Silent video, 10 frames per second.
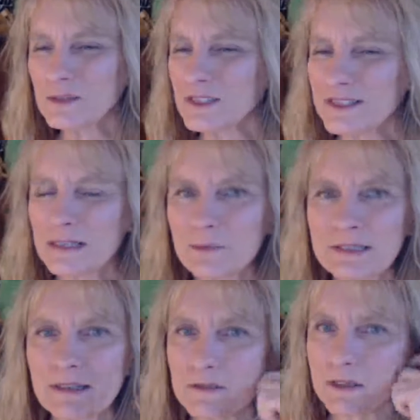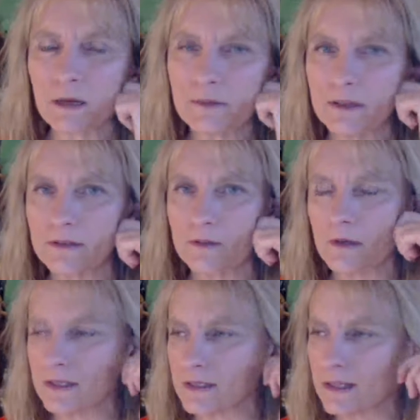keep it down to a couple hundred
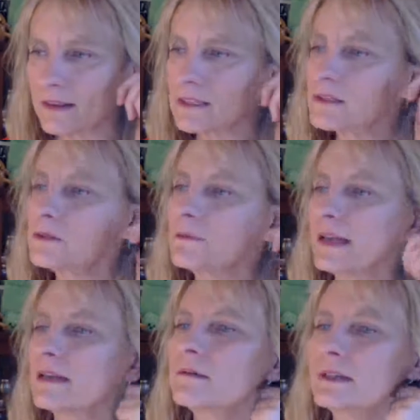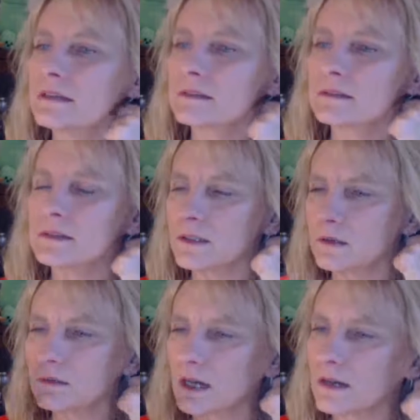words. Nothing too big. We don't,
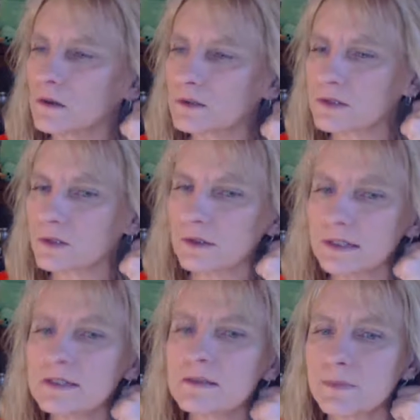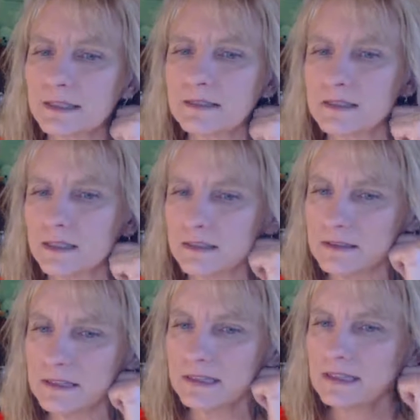not whole stories, but,
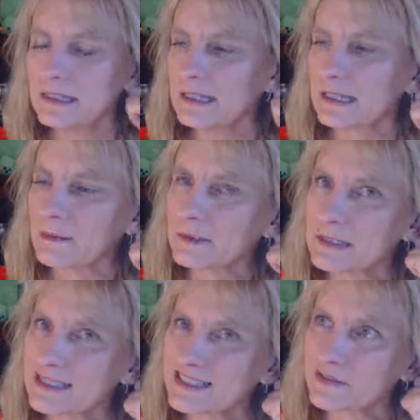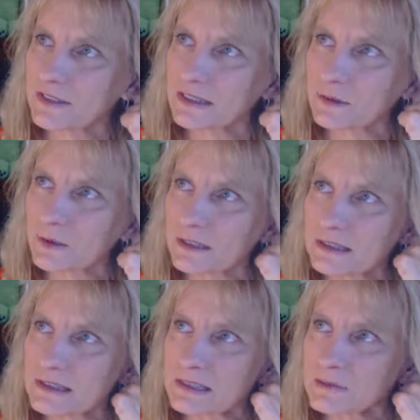and I'm going to see if I can work
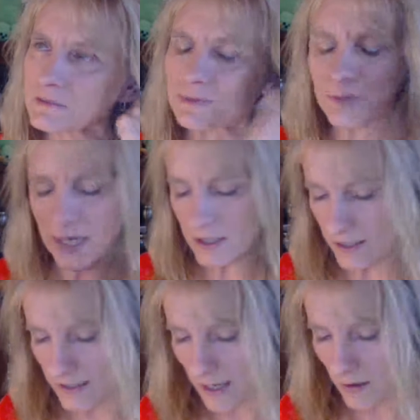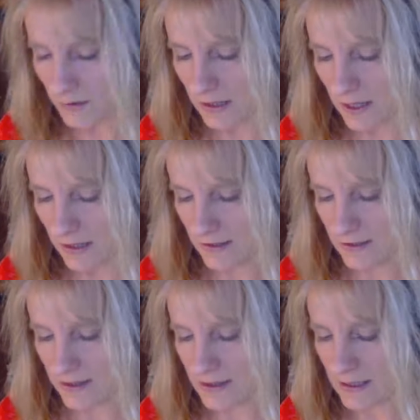on some project
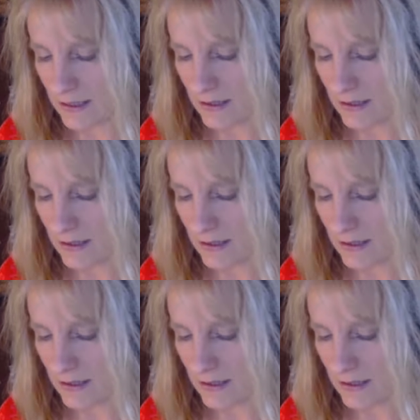outlines that can